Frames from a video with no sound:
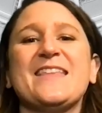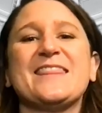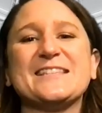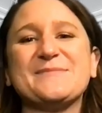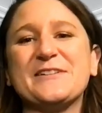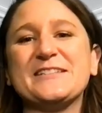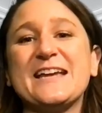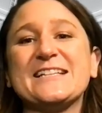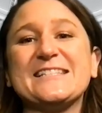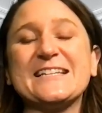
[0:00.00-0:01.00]
This bill
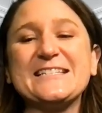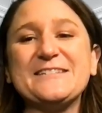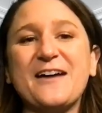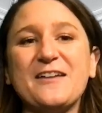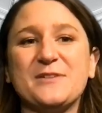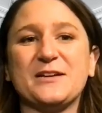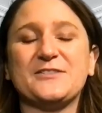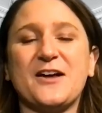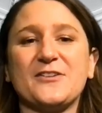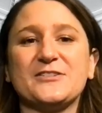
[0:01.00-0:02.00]
takes $65
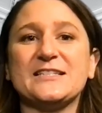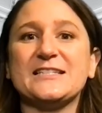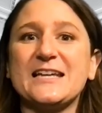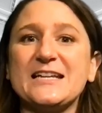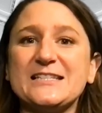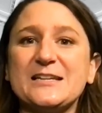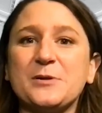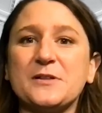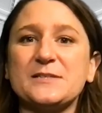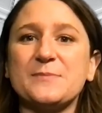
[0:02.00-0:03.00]
million in state
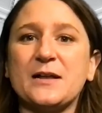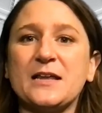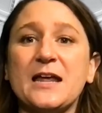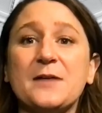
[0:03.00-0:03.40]
stimulus money